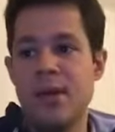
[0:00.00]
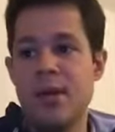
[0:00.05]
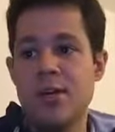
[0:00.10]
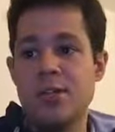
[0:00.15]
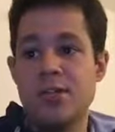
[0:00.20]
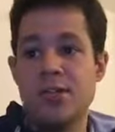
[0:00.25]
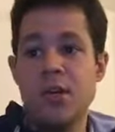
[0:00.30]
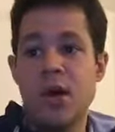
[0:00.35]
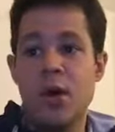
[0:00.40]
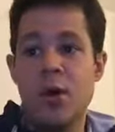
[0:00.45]

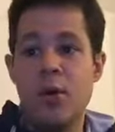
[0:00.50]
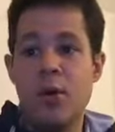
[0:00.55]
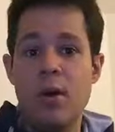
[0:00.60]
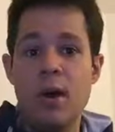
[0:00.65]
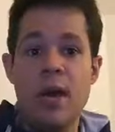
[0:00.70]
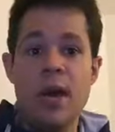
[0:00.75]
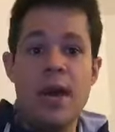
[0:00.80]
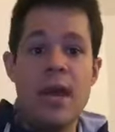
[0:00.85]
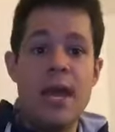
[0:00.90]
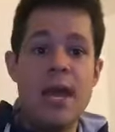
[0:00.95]
So
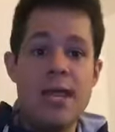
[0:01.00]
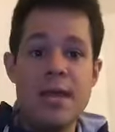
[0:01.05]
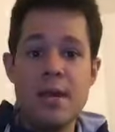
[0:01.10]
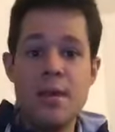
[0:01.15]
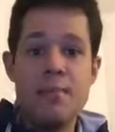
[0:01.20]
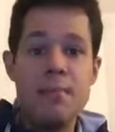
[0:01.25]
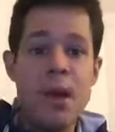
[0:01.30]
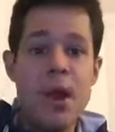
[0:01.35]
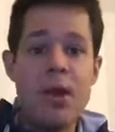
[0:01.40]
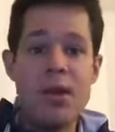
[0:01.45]
in the
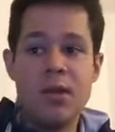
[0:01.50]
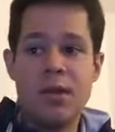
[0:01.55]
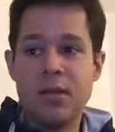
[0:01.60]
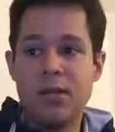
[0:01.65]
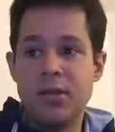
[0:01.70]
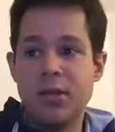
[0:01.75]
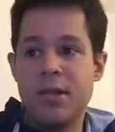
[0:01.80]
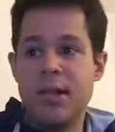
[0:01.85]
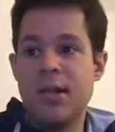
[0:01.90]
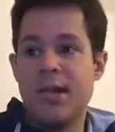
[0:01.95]

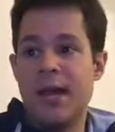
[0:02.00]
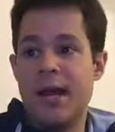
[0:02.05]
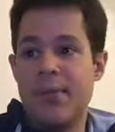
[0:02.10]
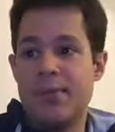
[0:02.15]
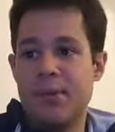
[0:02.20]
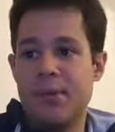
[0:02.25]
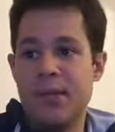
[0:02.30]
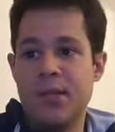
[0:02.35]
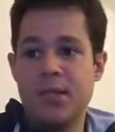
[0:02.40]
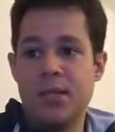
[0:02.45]
American League, I
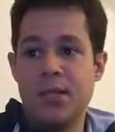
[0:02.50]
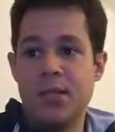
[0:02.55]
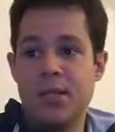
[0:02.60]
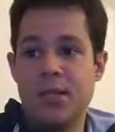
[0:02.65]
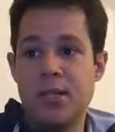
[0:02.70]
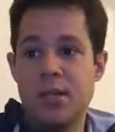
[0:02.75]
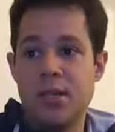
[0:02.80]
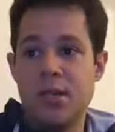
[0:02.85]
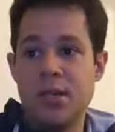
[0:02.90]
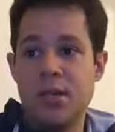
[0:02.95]
predicted
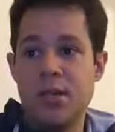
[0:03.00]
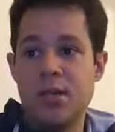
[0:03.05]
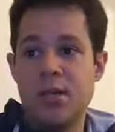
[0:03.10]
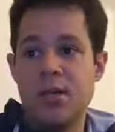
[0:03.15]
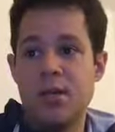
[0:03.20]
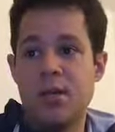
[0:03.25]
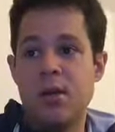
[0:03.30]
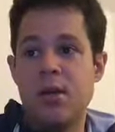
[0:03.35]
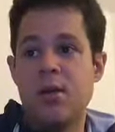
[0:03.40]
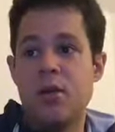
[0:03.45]
the
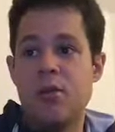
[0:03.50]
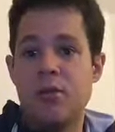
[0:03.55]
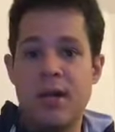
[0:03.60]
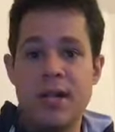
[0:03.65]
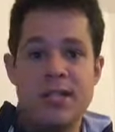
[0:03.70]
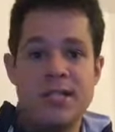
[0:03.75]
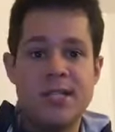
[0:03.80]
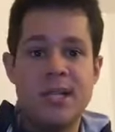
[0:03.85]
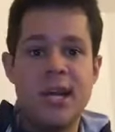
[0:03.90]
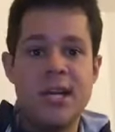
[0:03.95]

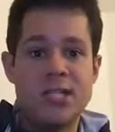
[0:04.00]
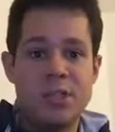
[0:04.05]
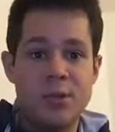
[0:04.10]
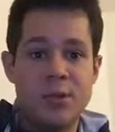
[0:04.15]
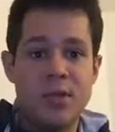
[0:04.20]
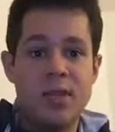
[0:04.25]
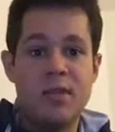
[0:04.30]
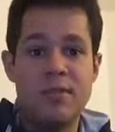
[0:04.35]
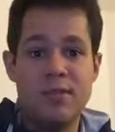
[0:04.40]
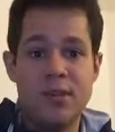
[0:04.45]
Red Sox to win
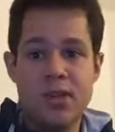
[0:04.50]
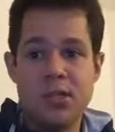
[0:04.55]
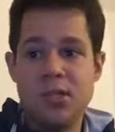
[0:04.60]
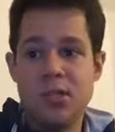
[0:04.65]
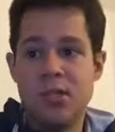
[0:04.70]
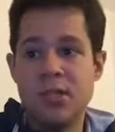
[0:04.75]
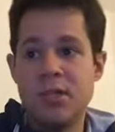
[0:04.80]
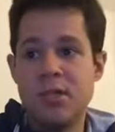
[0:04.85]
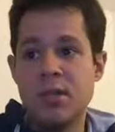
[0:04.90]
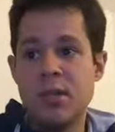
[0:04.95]
the
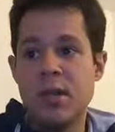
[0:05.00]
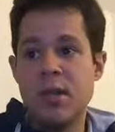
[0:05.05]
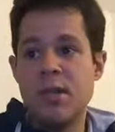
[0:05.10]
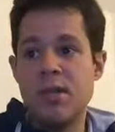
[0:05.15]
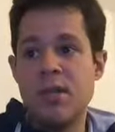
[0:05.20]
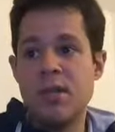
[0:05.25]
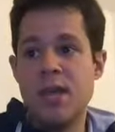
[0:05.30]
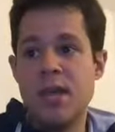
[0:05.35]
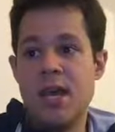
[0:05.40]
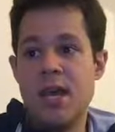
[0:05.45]
division,
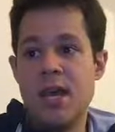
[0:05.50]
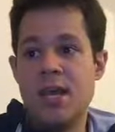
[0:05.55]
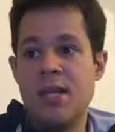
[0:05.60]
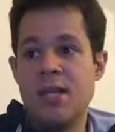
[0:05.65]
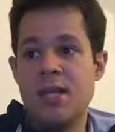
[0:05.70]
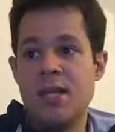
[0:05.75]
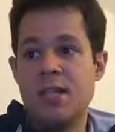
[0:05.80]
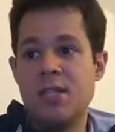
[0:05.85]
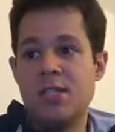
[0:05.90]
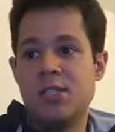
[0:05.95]
the
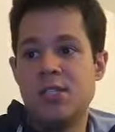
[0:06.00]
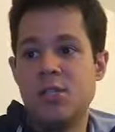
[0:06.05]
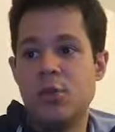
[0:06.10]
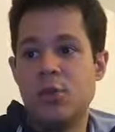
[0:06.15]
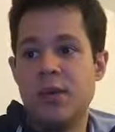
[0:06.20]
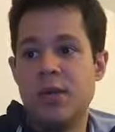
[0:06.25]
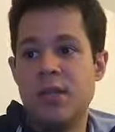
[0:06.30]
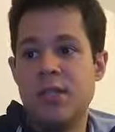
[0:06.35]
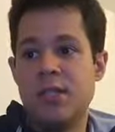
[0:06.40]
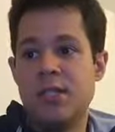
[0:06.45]
Indians to
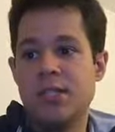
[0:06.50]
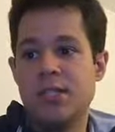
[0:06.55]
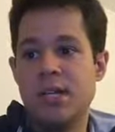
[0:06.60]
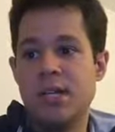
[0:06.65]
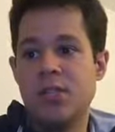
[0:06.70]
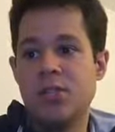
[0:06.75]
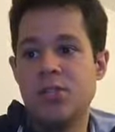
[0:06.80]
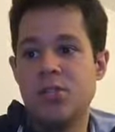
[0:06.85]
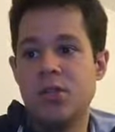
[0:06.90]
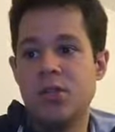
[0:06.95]
win the
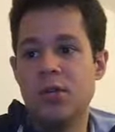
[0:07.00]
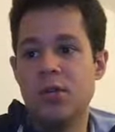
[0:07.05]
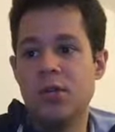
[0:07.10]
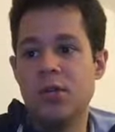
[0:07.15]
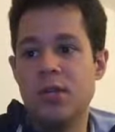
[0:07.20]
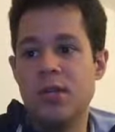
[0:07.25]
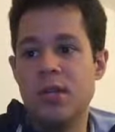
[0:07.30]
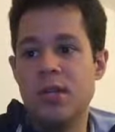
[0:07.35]
Central,